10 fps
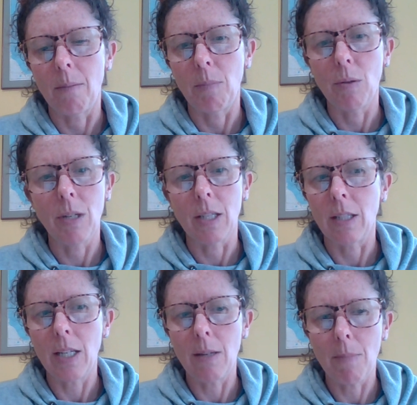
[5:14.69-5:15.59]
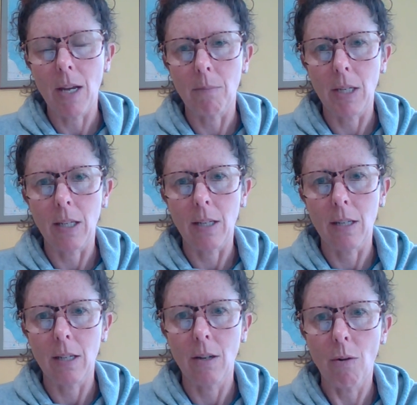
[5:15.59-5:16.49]
you can email
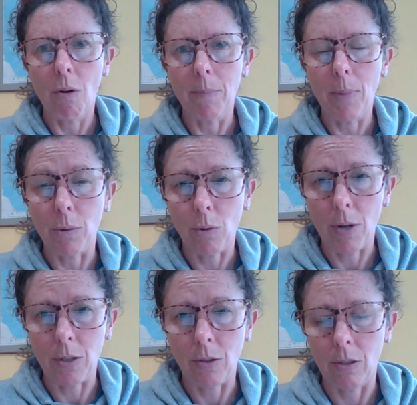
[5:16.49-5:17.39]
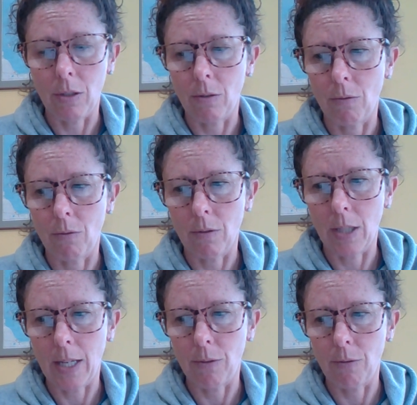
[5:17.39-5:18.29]
me or post questions in Google
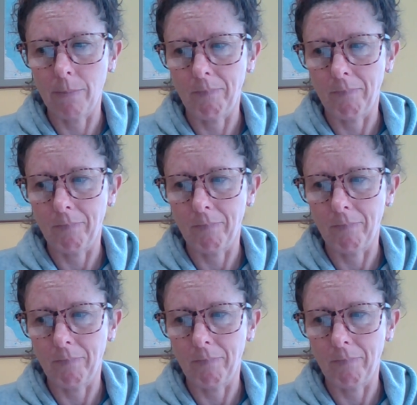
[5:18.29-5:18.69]
Classroom.